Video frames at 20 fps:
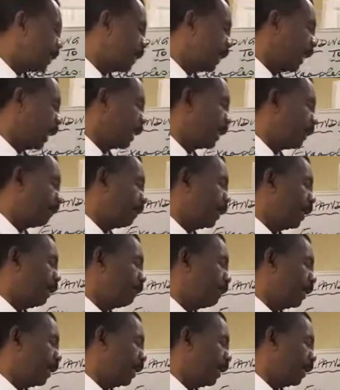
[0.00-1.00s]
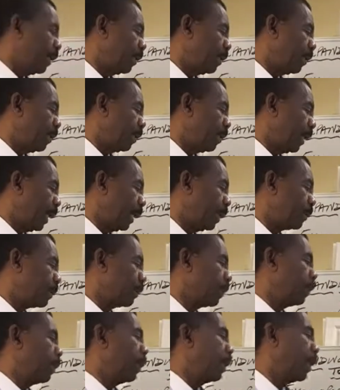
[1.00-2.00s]
is negative
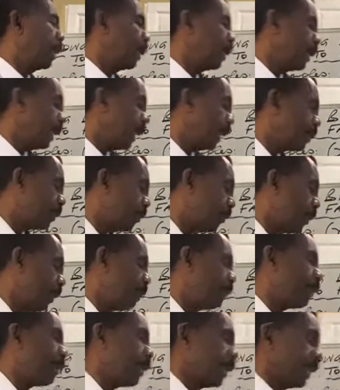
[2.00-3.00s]
11x, and that's 12.